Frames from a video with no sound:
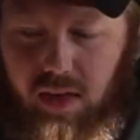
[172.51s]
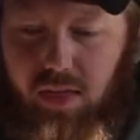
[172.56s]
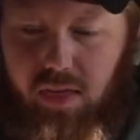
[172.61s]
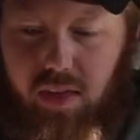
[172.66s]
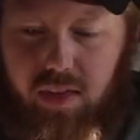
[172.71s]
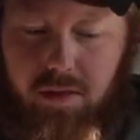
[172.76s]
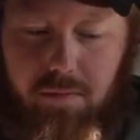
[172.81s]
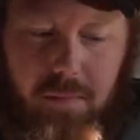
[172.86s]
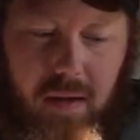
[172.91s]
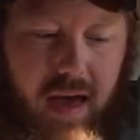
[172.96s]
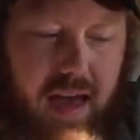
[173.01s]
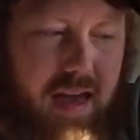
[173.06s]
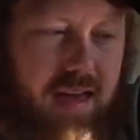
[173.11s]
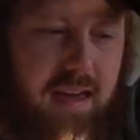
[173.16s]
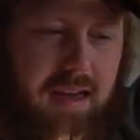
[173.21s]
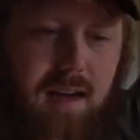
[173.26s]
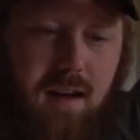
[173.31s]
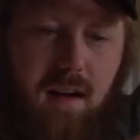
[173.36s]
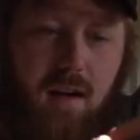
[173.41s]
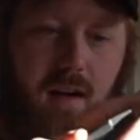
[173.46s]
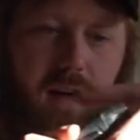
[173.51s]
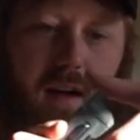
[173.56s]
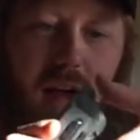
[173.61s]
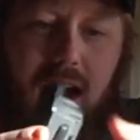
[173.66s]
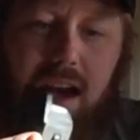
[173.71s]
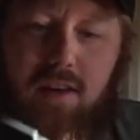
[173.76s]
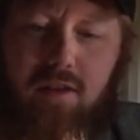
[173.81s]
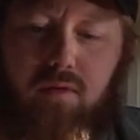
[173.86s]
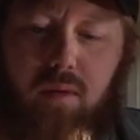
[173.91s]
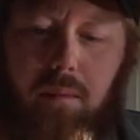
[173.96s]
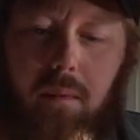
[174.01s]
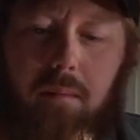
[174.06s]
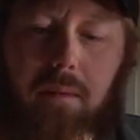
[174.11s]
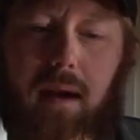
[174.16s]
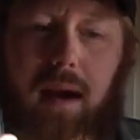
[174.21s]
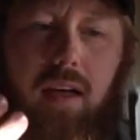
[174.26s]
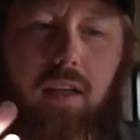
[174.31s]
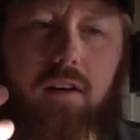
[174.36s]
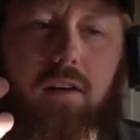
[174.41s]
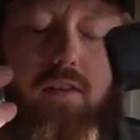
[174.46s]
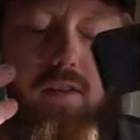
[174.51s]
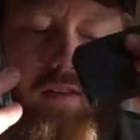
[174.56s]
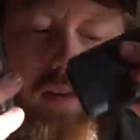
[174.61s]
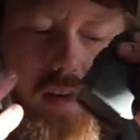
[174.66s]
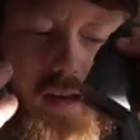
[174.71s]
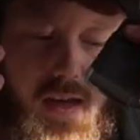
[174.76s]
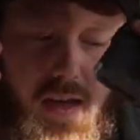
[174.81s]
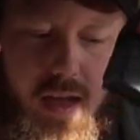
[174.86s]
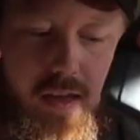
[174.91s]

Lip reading: this bag here, extra propellers,